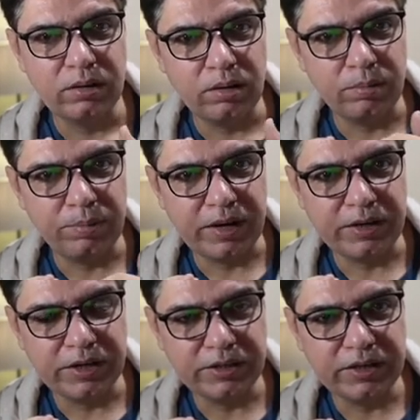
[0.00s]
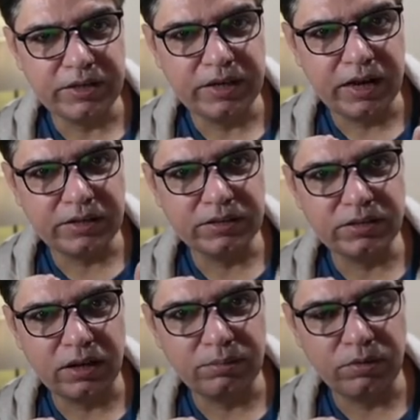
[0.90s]
perinatally at the
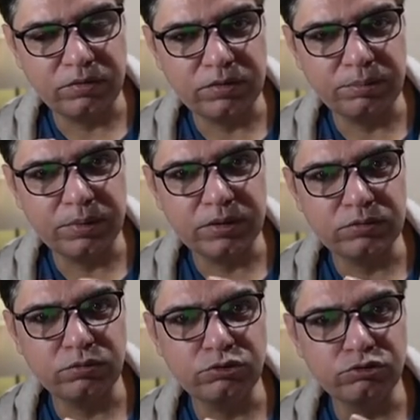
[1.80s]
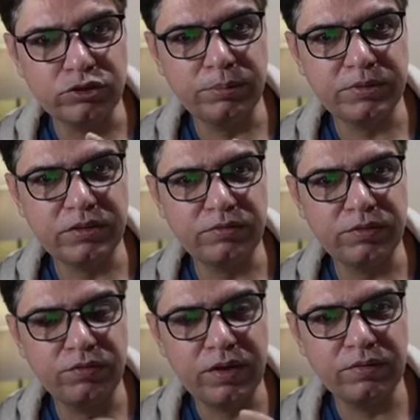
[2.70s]
time of the birth, would usually present with
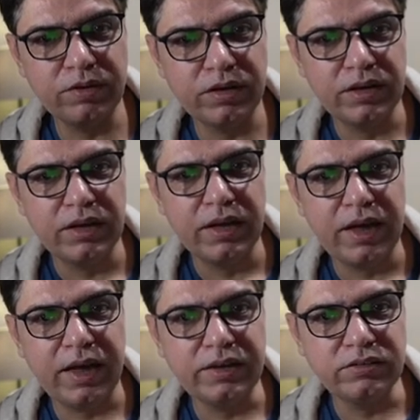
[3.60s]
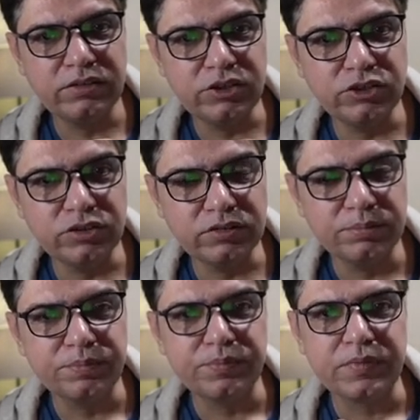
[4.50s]
fever and seizures
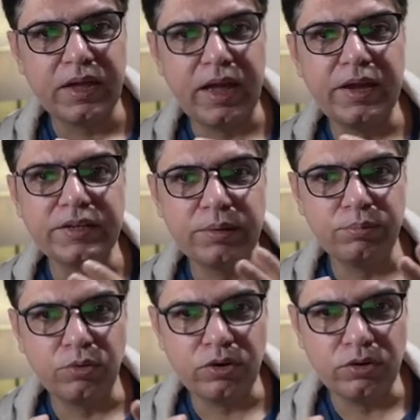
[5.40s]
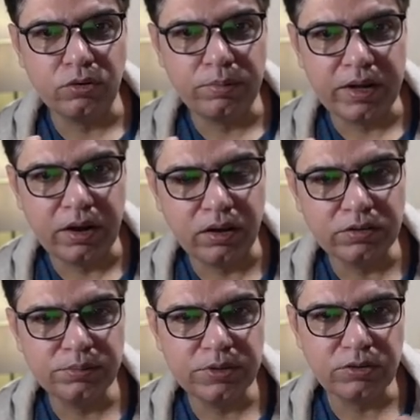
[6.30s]
and temporal lobe
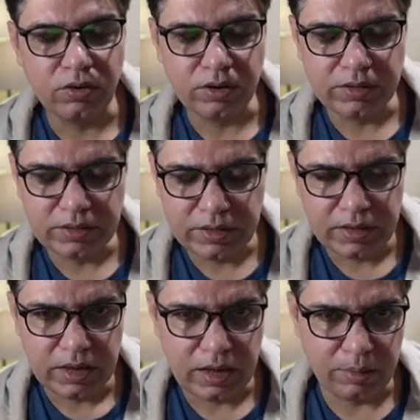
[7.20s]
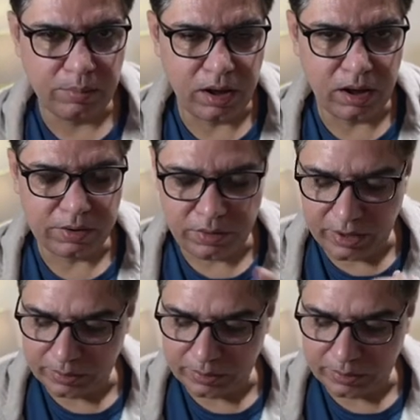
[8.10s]
enhancement on the MRI.